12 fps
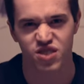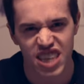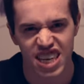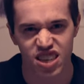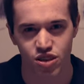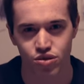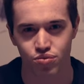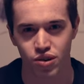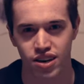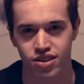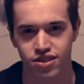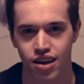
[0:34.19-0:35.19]
of getting those
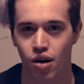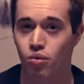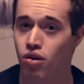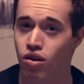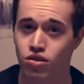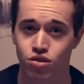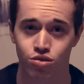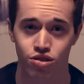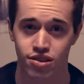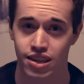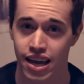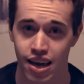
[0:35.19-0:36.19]
wrinkles out while also
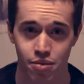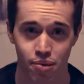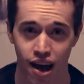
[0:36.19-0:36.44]
just laying